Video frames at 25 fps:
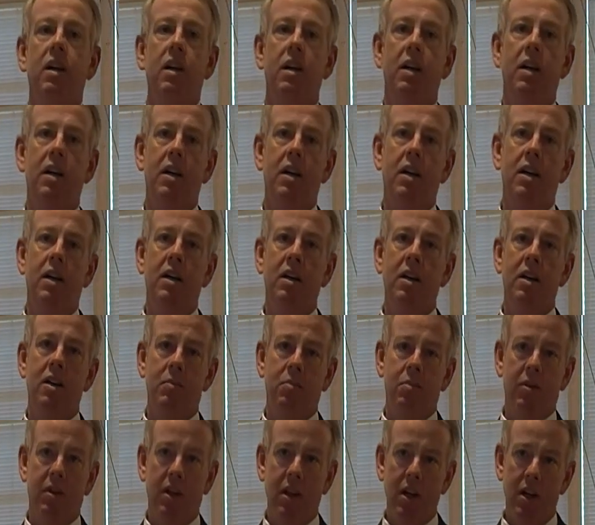uh, in a
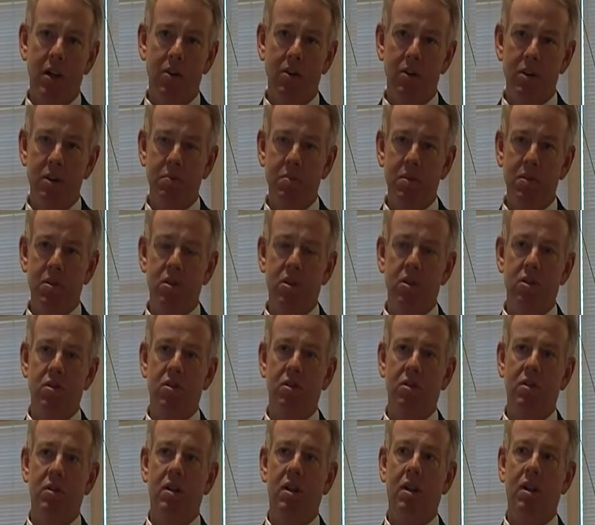precarious
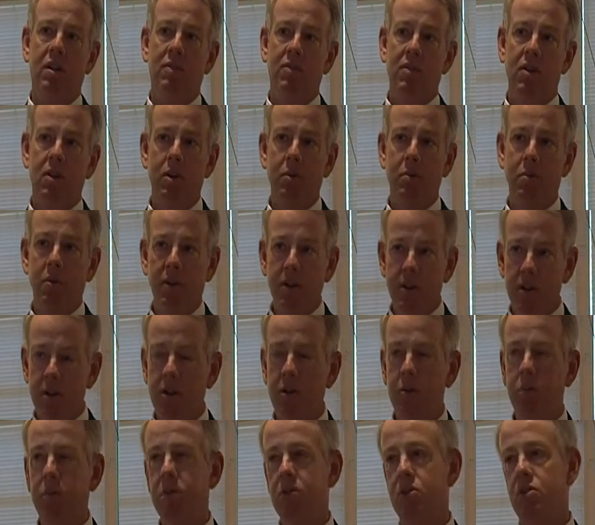position and a very
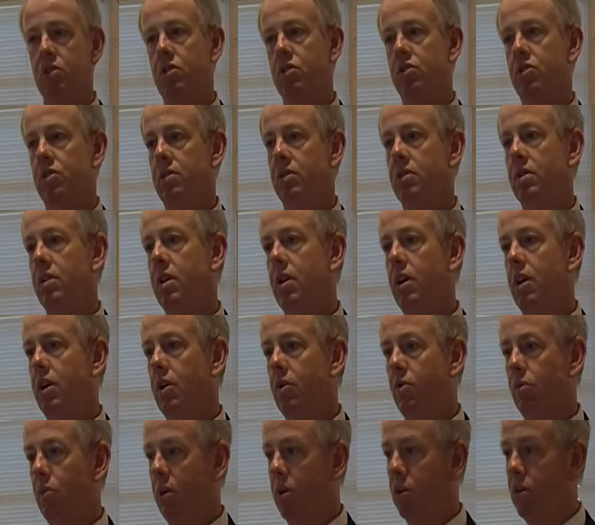political position
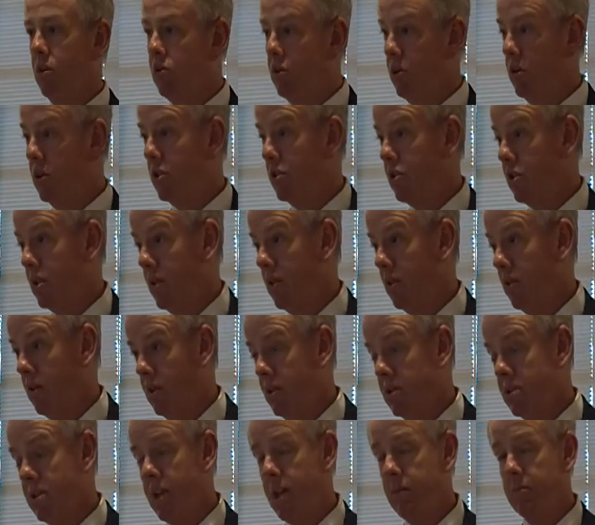where the judiciary
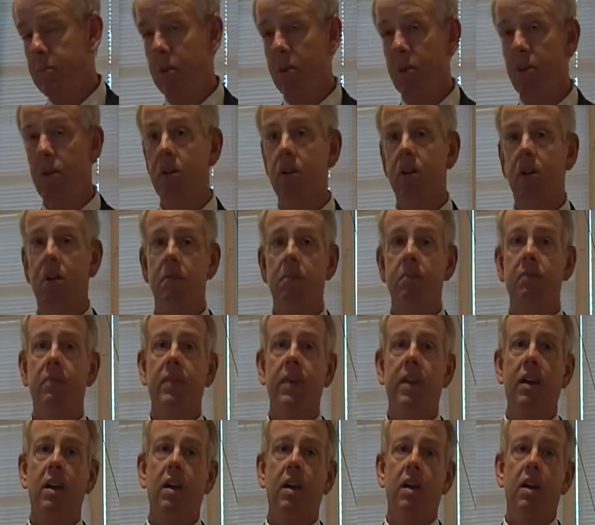does not belong.
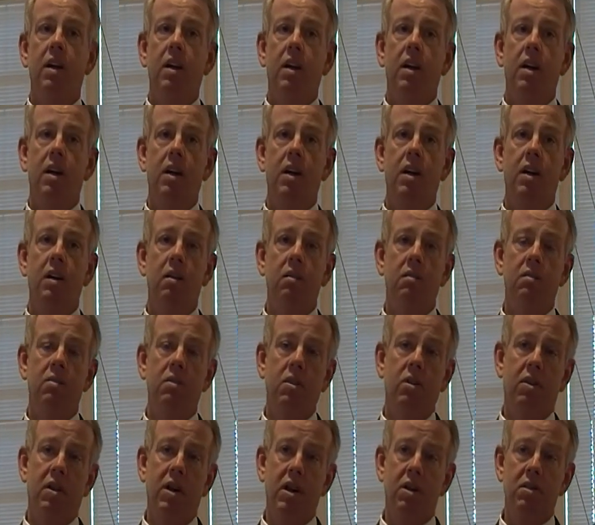Uh,
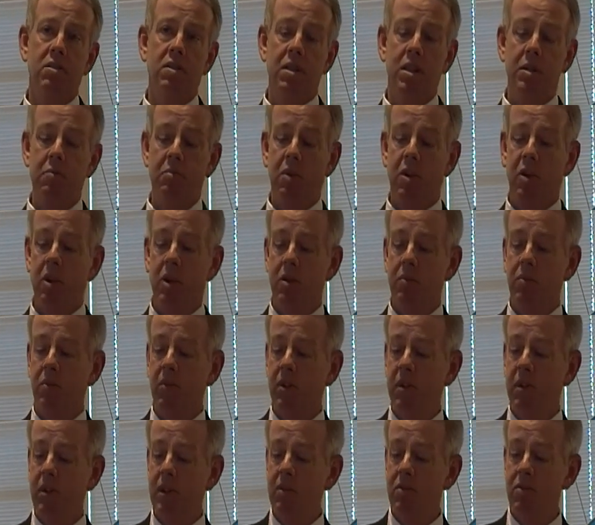the Ohio State Bar
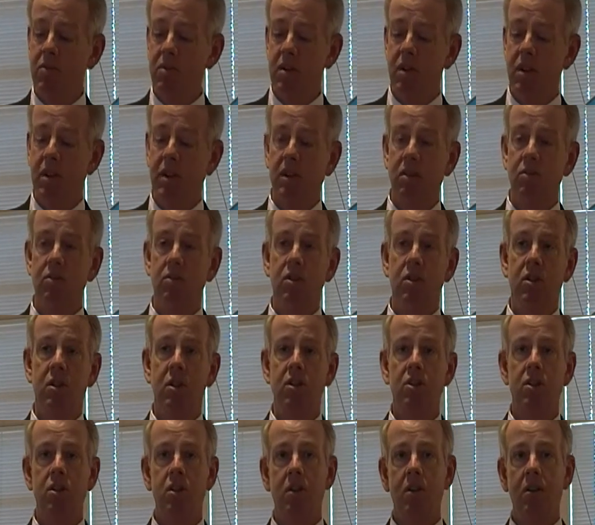believes that the
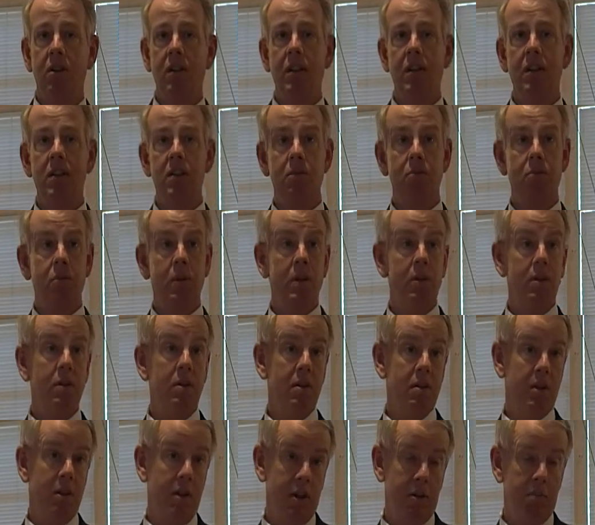judiciary needs to be
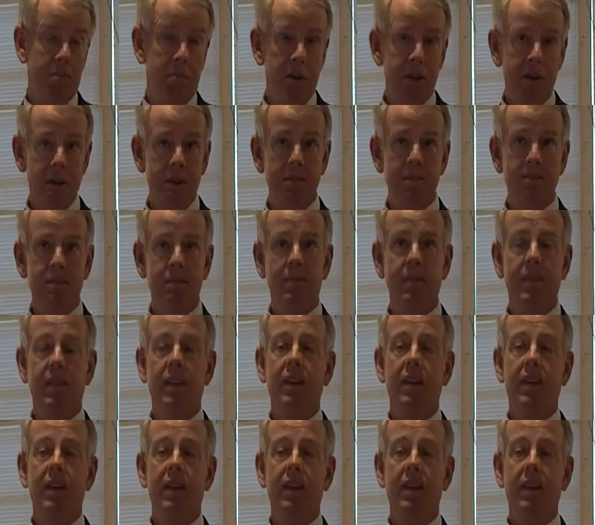independent